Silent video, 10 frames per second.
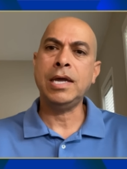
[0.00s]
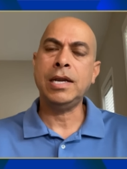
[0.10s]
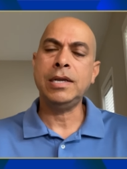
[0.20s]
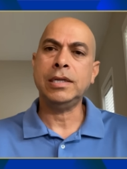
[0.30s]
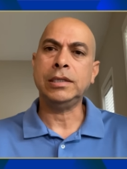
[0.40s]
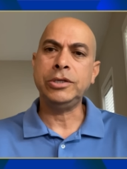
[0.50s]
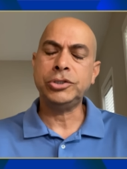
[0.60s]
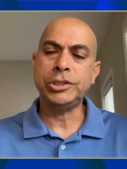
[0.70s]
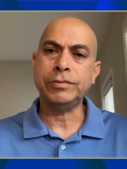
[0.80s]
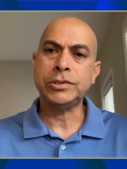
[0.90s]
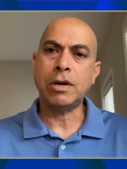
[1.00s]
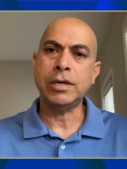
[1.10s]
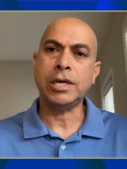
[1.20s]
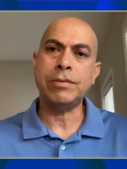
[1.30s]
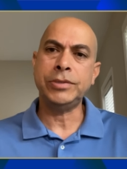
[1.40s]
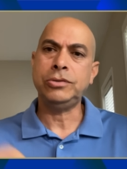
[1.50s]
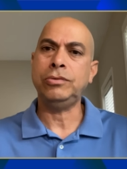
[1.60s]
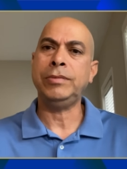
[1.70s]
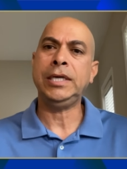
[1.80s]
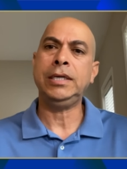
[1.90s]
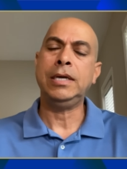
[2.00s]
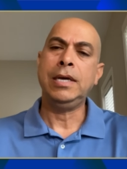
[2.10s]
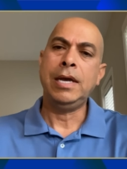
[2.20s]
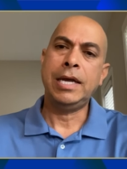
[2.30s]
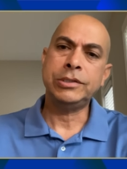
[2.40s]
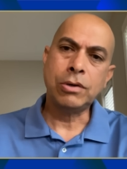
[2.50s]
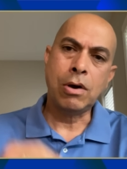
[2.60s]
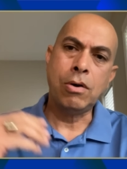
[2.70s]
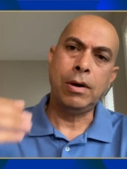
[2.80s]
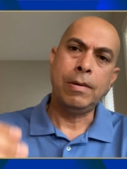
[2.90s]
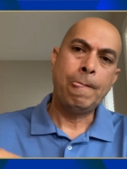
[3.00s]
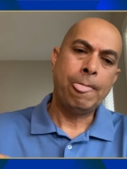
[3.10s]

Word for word: then leadership started coming to me. And so